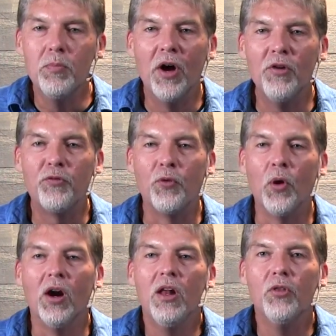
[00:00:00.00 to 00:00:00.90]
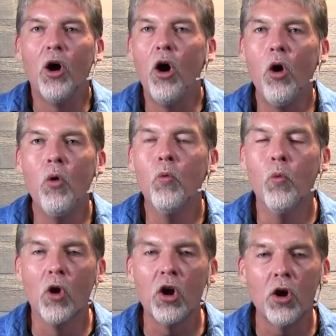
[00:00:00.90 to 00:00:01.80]
but for the whole
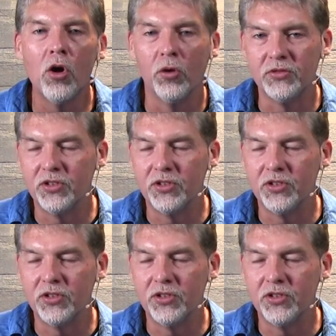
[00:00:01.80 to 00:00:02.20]
world